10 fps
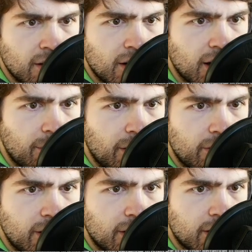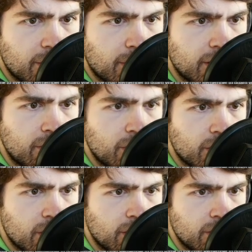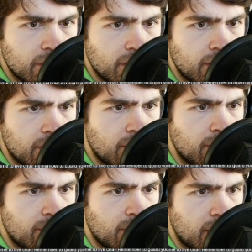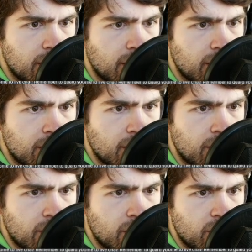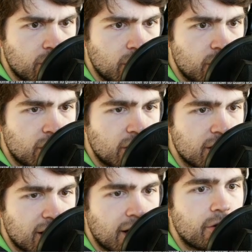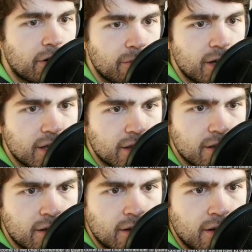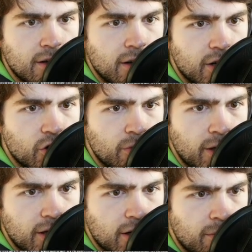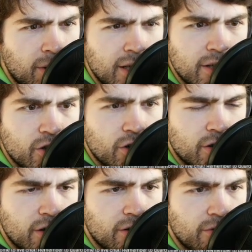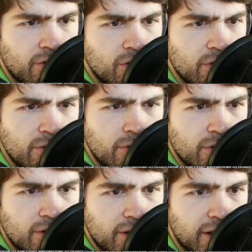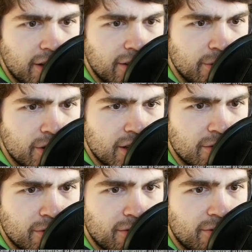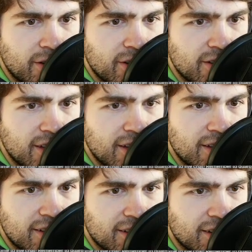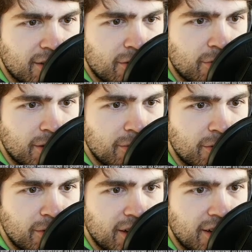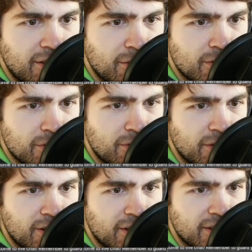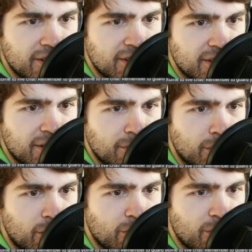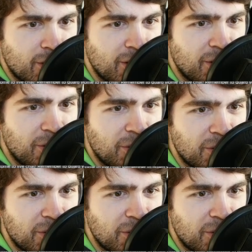About the unexpected result by changing the stack. Okay, makes sense. I should make a compilation of you looking clueless. What the fuck is this? I don't know what I'm doing here. I'm so fucked. Bro.